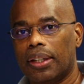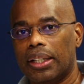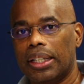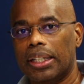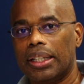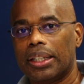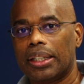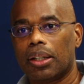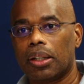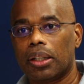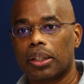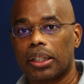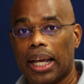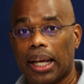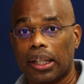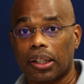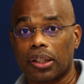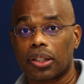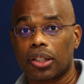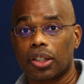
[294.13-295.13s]
the
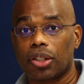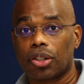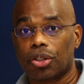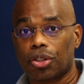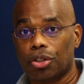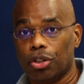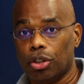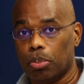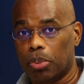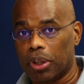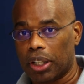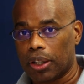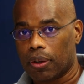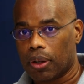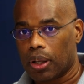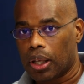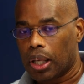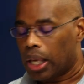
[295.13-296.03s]
dialysis tubing.